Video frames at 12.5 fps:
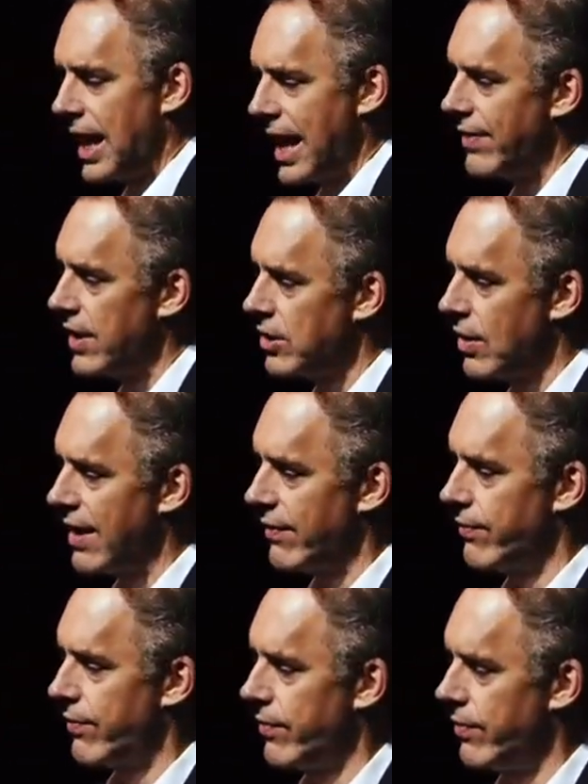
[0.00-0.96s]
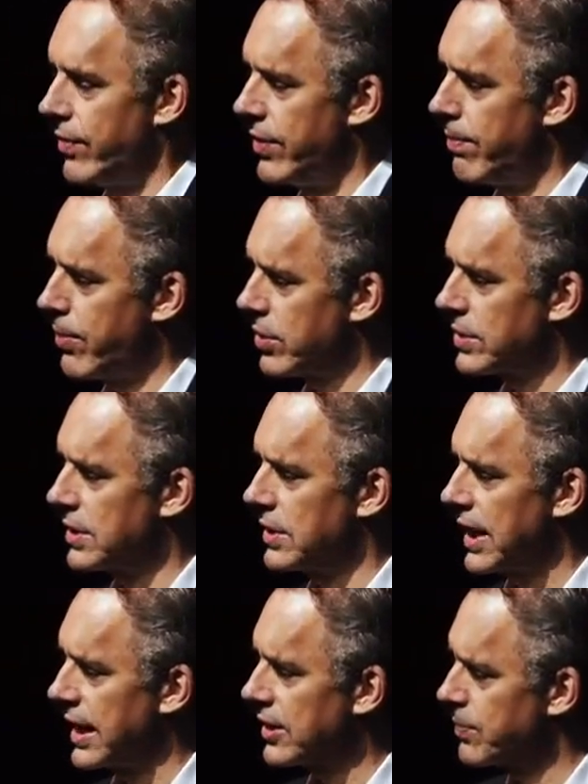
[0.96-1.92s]
and then you have the
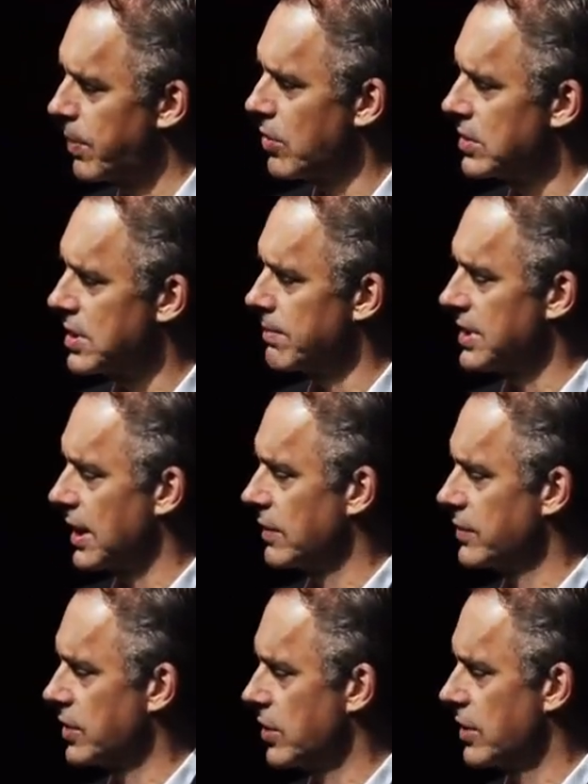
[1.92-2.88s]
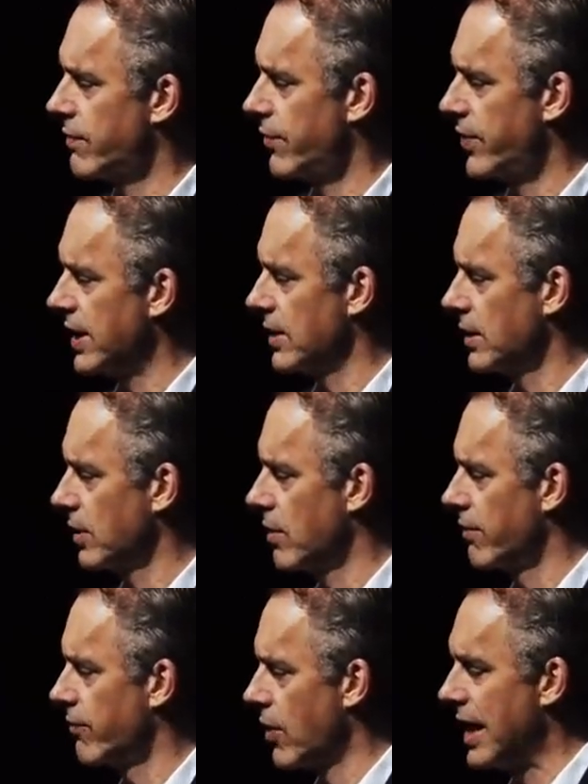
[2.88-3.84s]
person expose themselves to the thing that
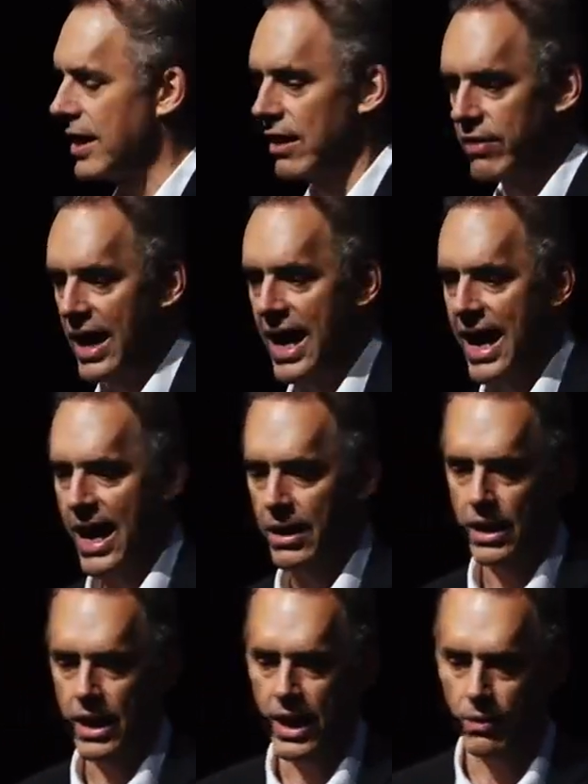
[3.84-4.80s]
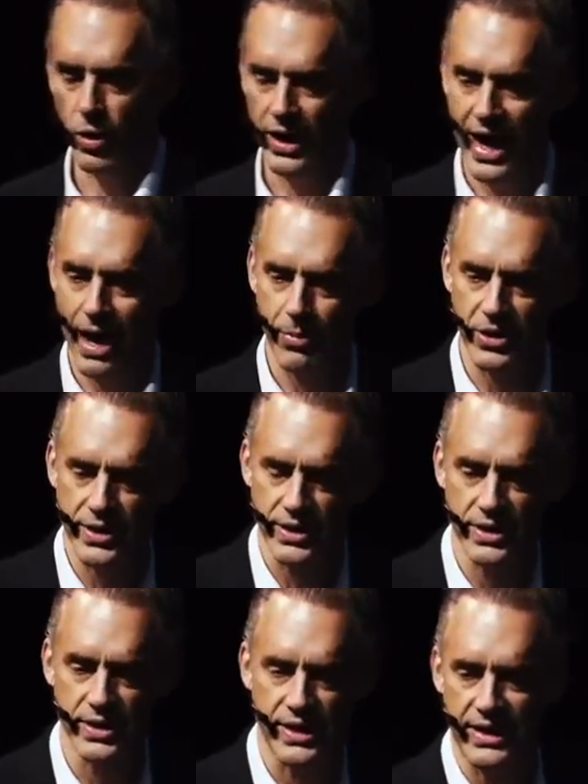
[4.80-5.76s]
they're afraid of, and what happens
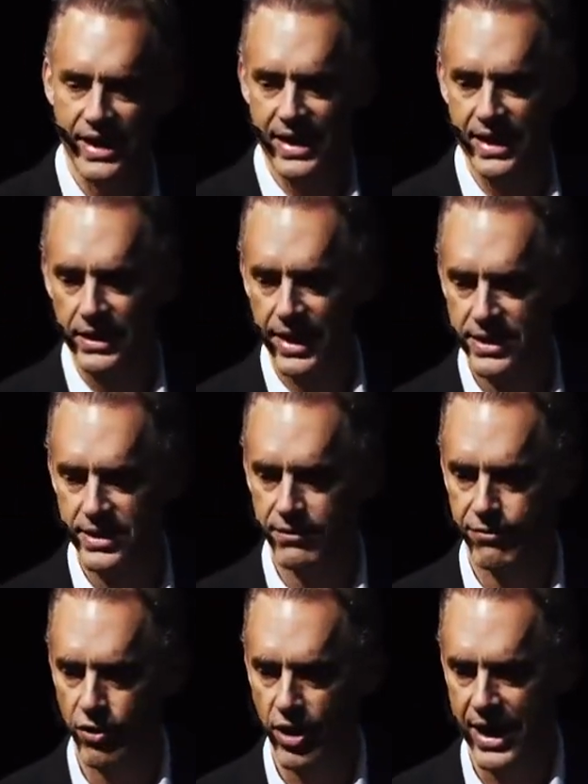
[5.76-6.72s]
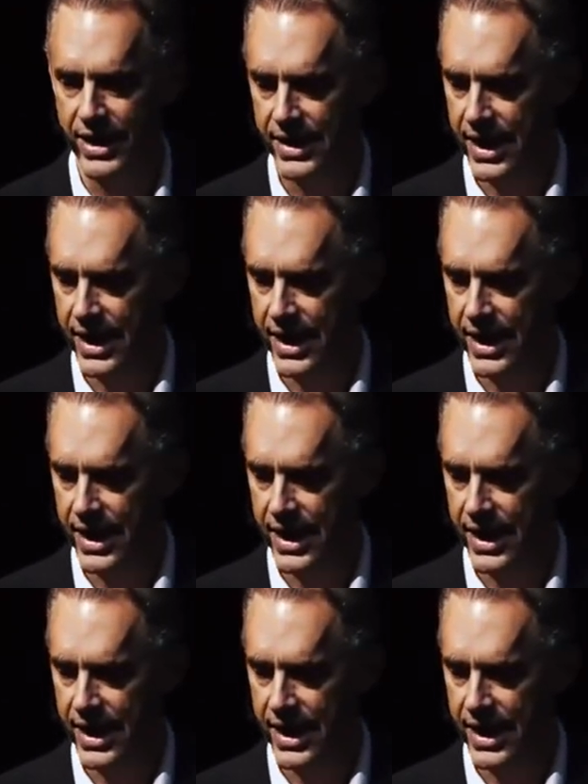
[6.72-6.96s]
isn't that they get less afraid.